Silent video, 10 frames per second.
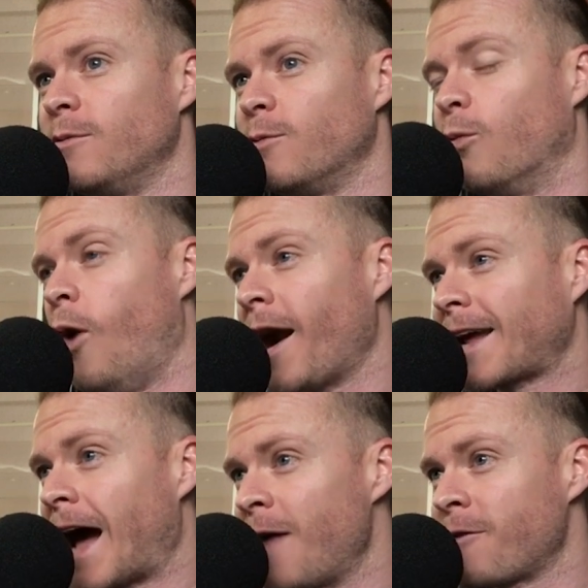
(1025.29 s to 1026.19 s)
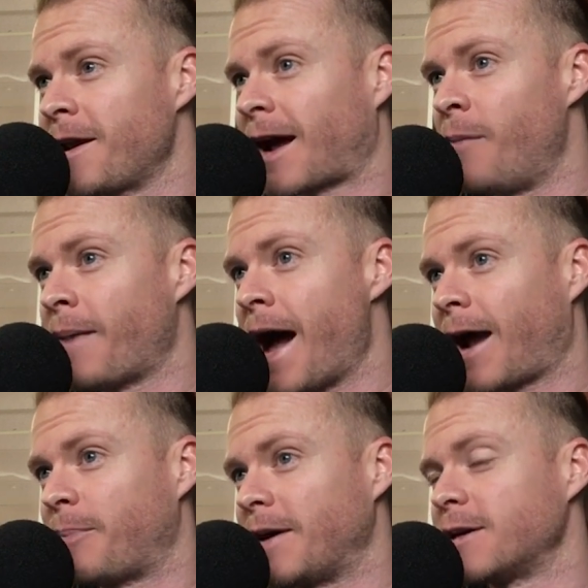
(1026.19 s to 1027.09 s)
want Kyrie to come
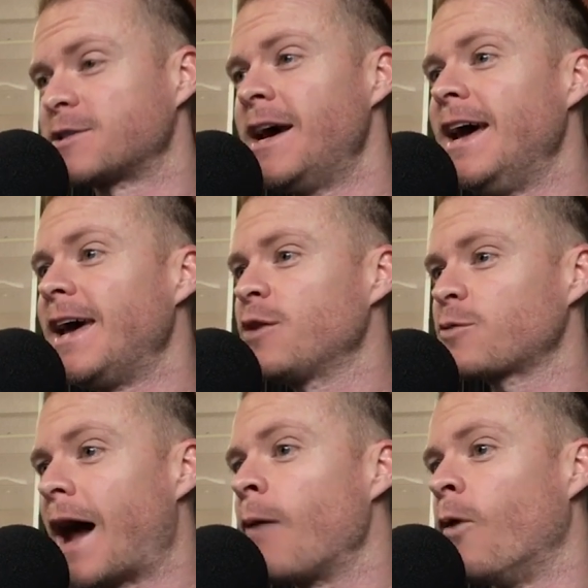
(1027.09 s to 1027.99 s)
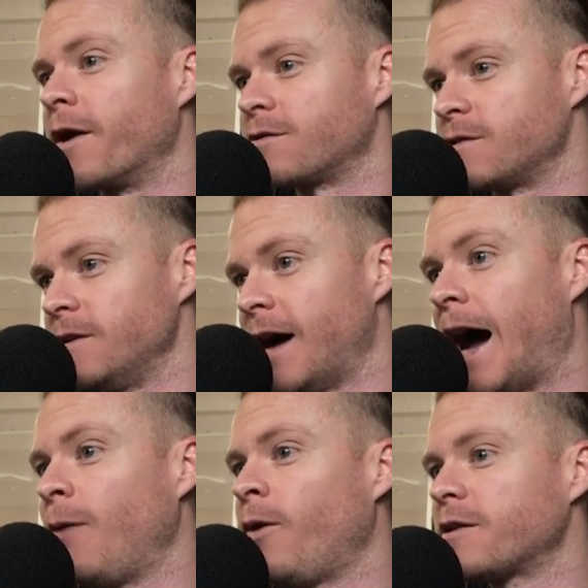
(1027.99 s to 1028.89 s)
back? Because here's what I want to see.
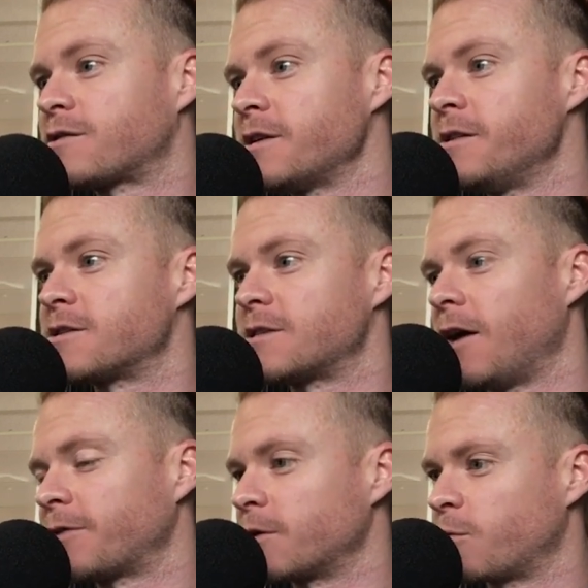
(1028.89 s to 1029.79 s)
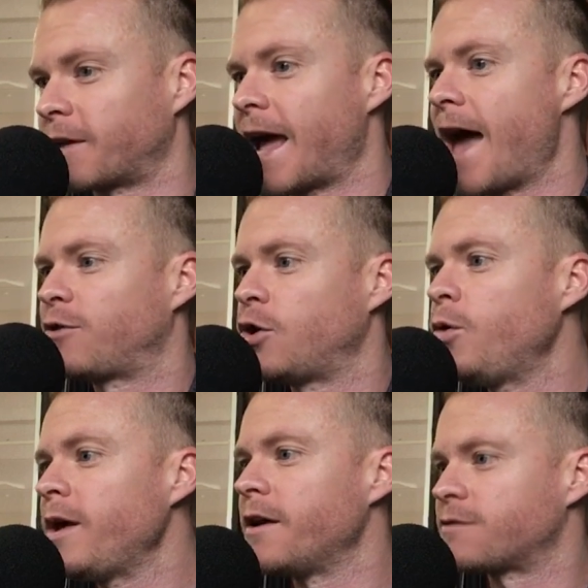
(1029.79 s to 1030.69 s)
I want to see the Celtics, what they had
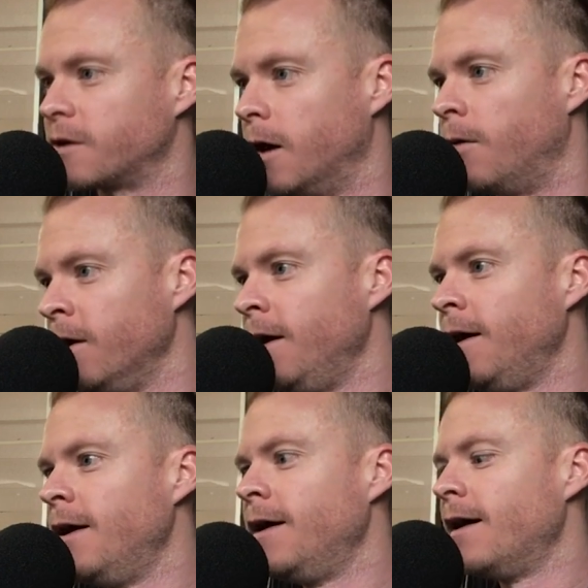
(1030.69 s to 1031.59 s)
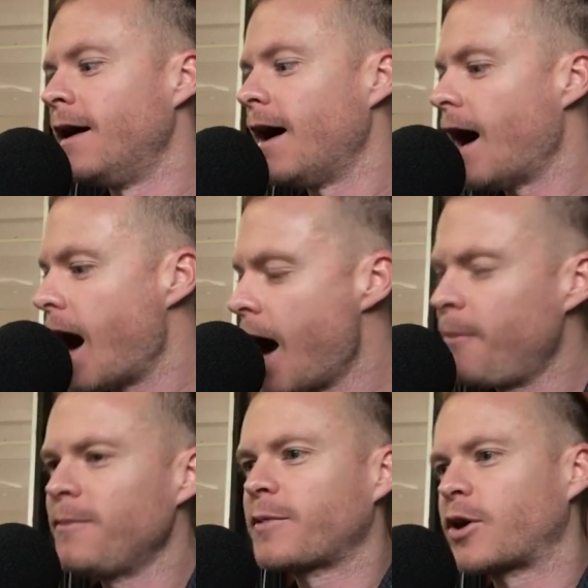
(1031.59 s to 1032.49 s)
2 years ago.
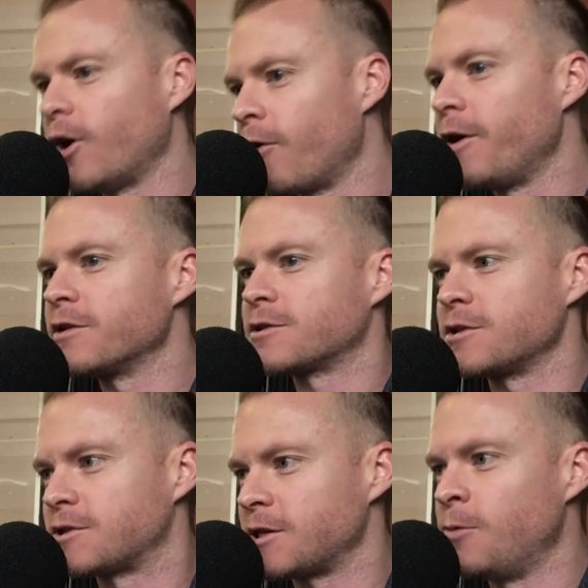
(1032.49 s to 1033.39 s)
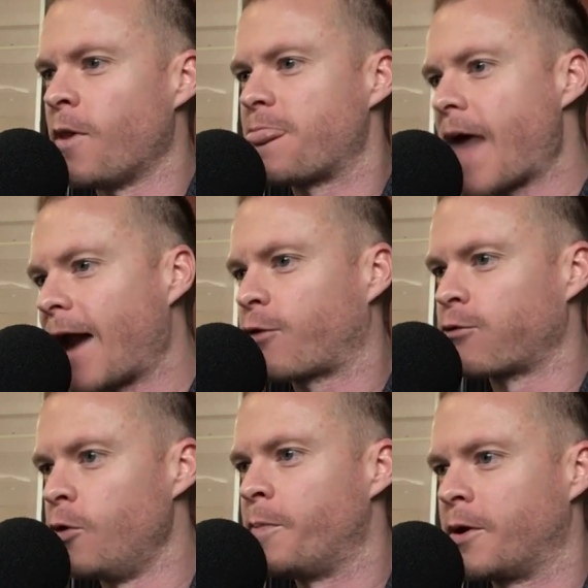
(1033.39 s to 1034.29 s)
I'm curious to see what that
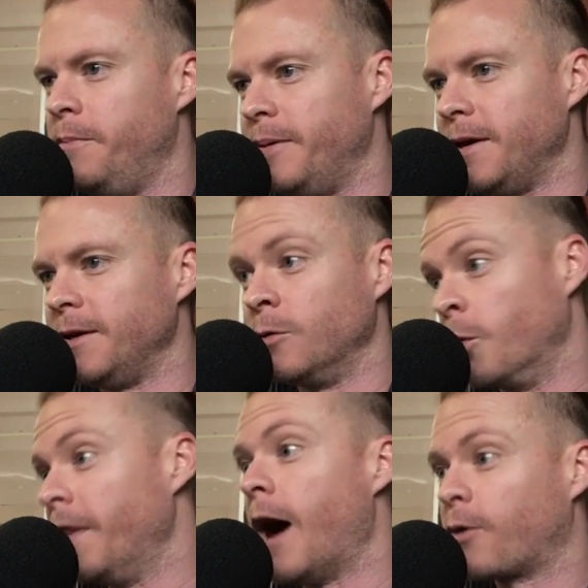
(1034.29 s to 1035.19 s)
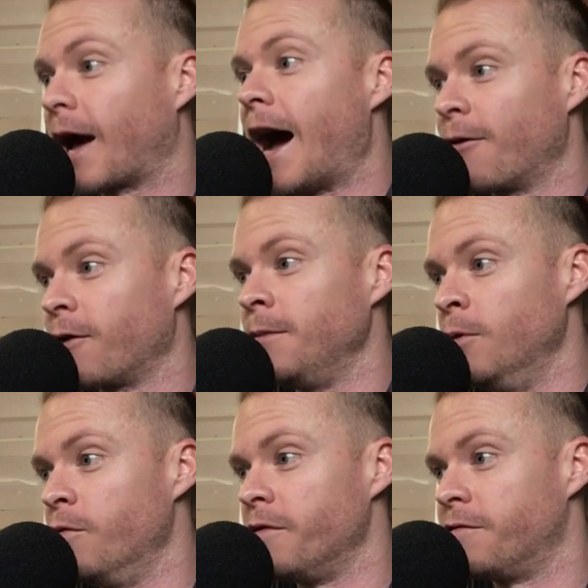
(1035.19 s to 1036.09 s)
group could be without Kyrie
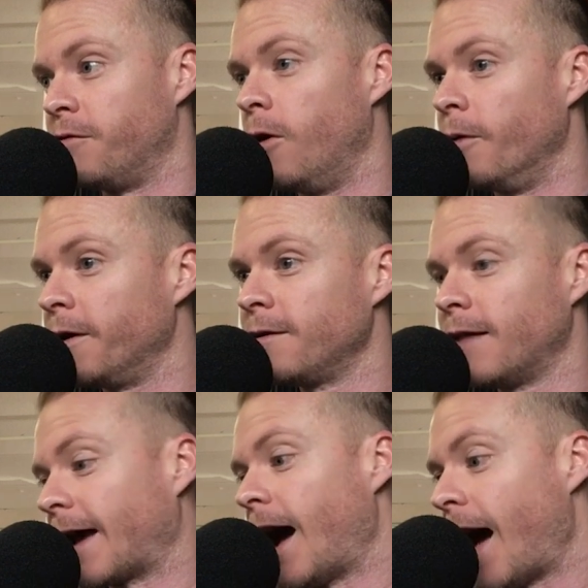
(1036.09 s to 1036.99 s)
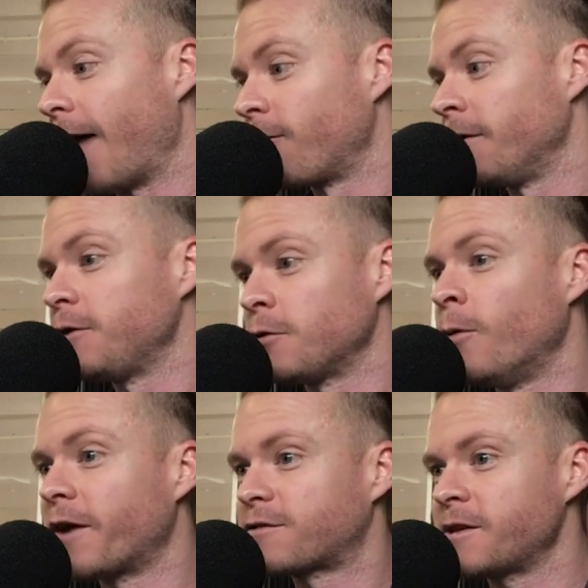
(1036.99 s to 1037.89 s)
moving forward. Like, I really do
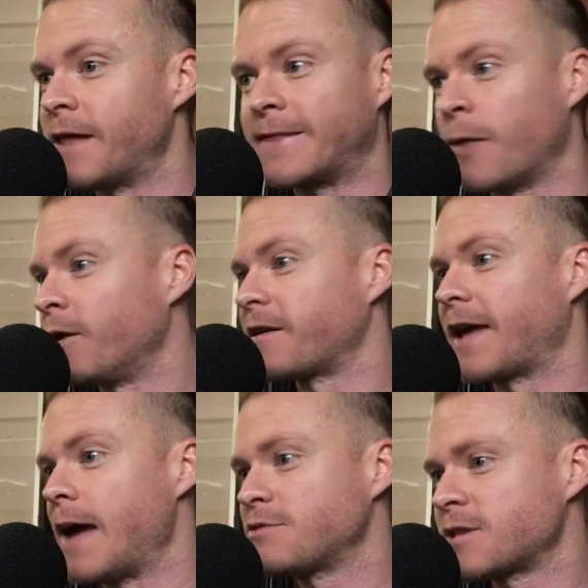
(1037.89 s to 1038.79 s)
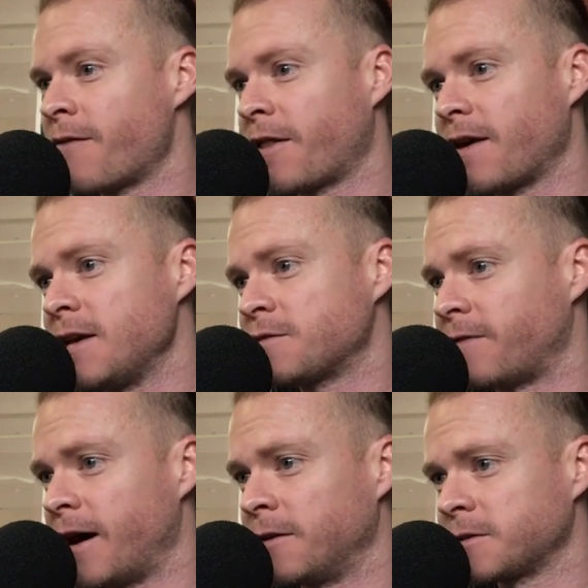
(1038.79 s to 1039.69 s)
want to see that. They went to Game 7 of the East
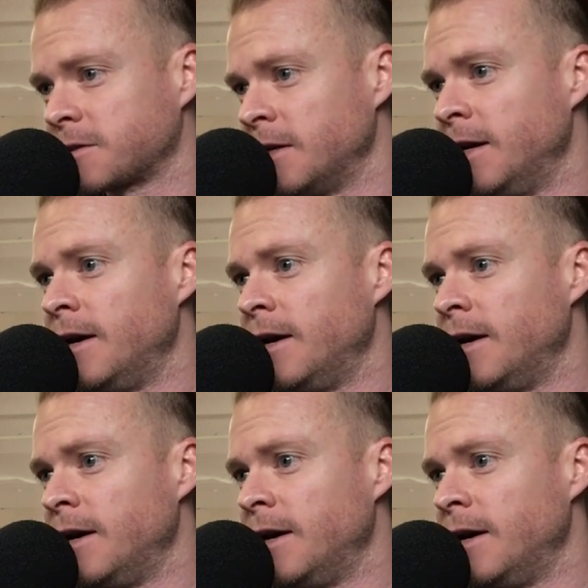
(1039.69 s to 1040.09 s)
Finals,